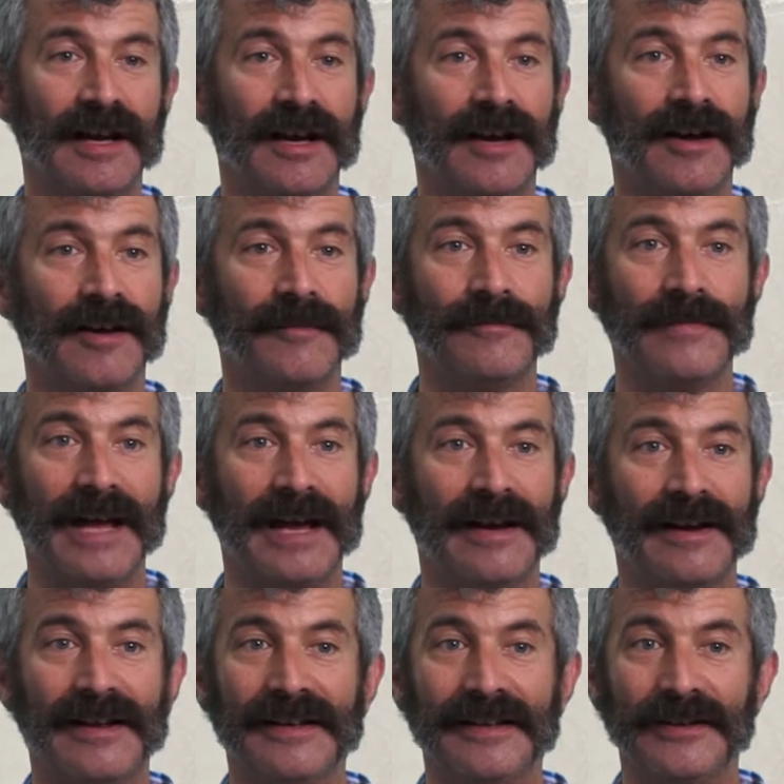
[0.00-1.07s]
um,
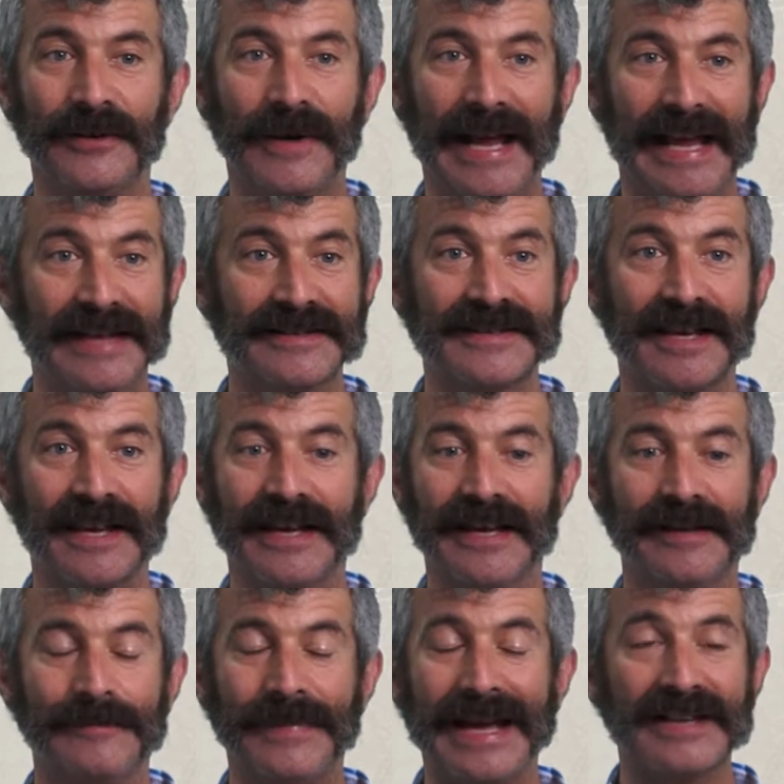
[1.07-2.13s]
uh, you know,
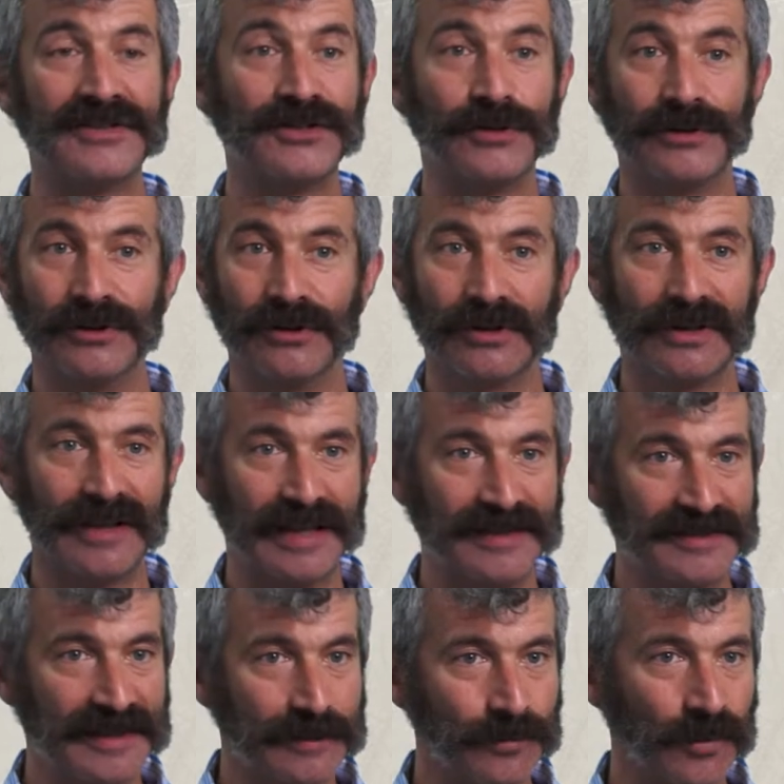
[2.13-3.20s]
antibacterial
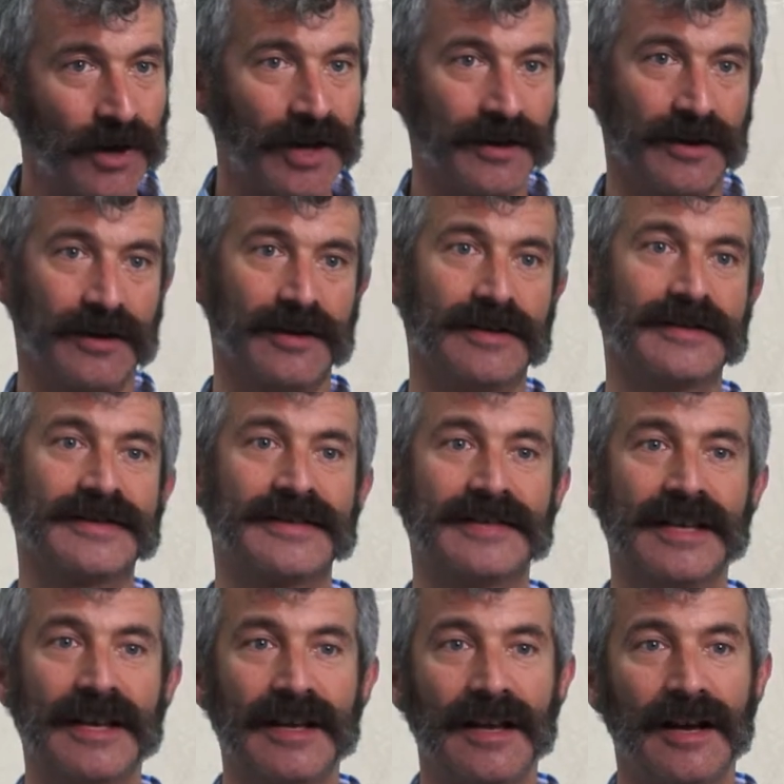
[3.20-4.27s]
cleansing products,
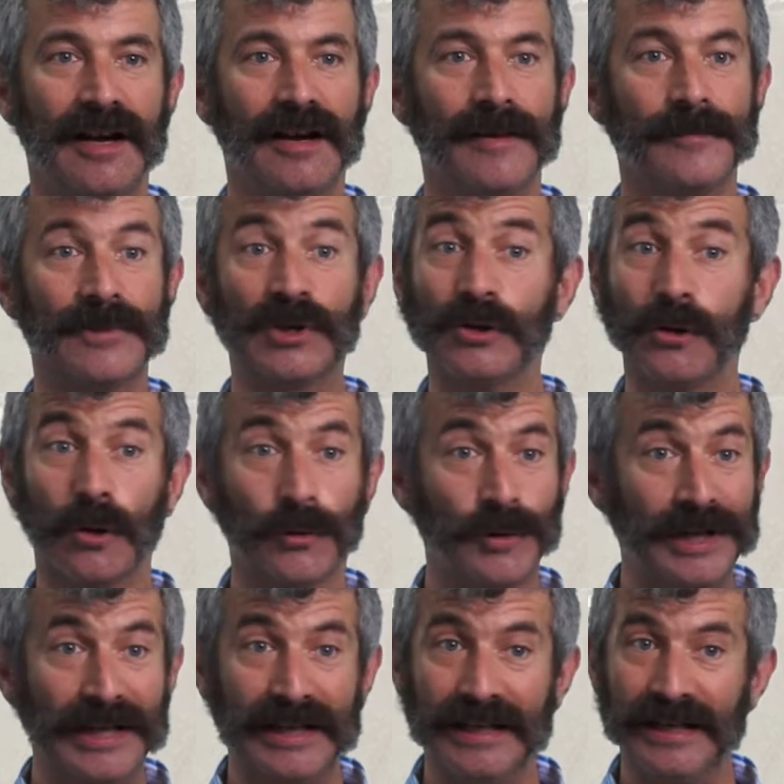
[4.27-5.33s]
um,
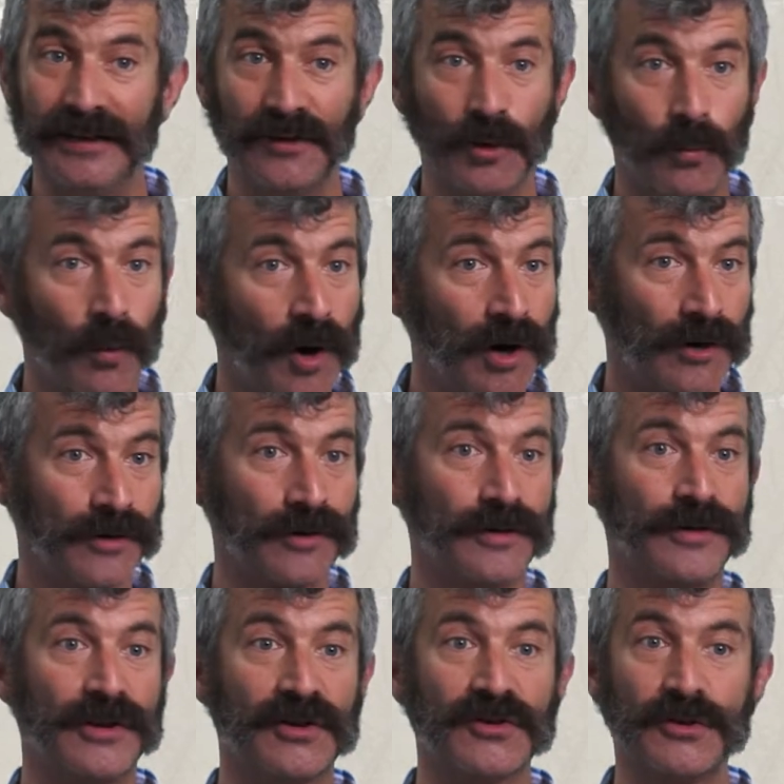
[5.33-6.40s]
chlorine in the water,
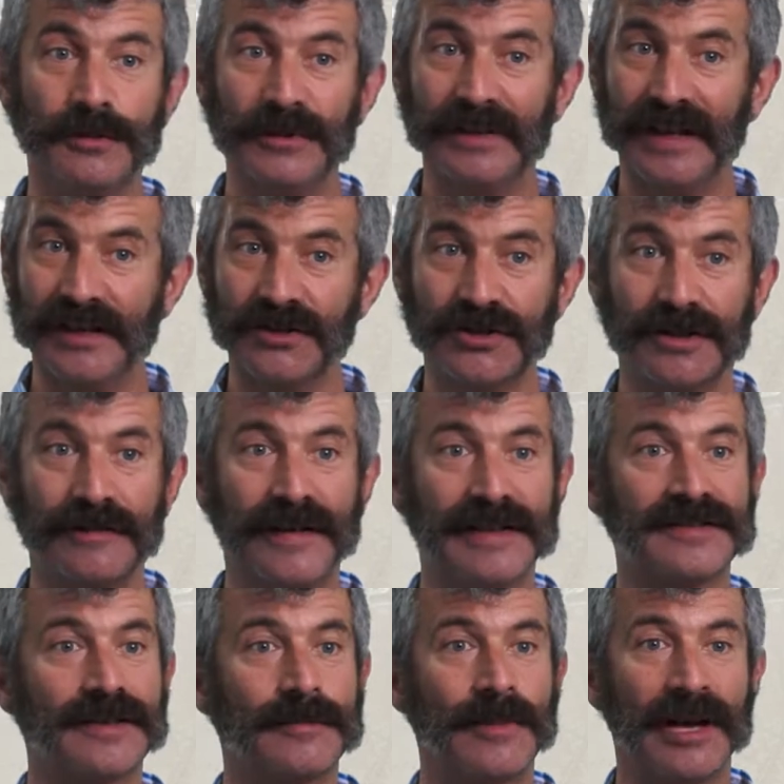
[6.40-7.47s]
the accumulation of
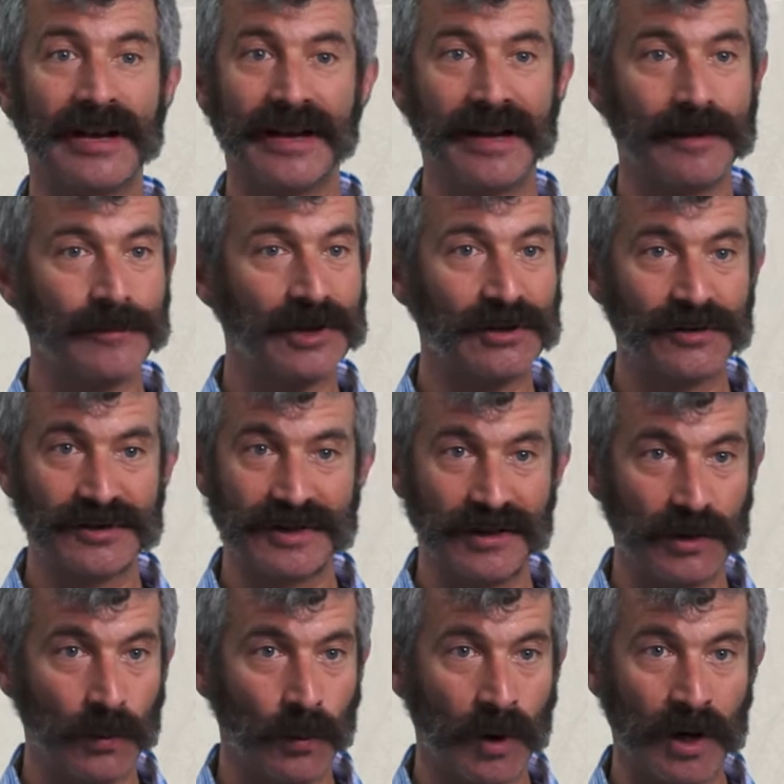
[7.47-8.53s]
antibiotic chemicals in
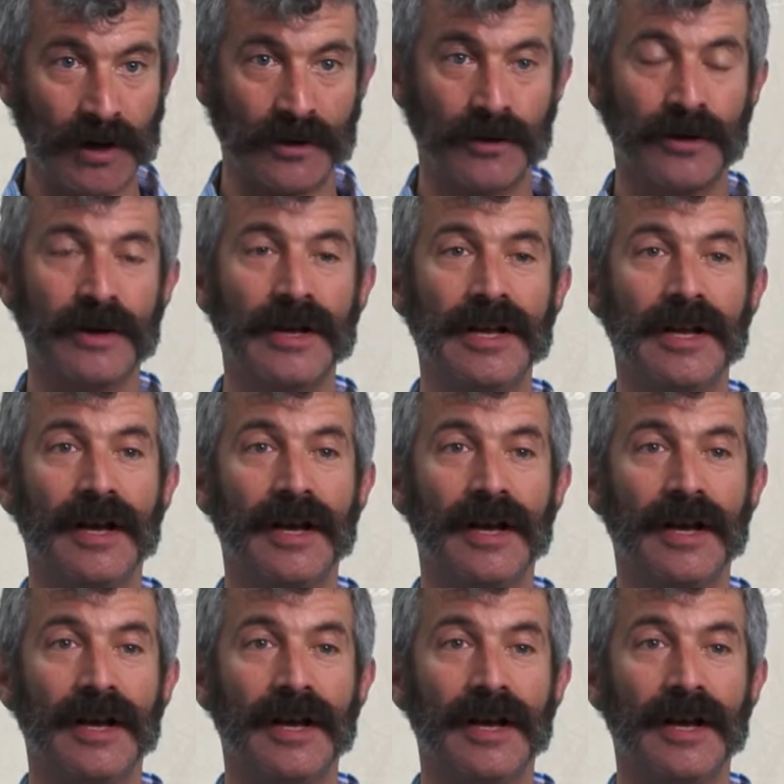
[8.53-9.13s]
the water.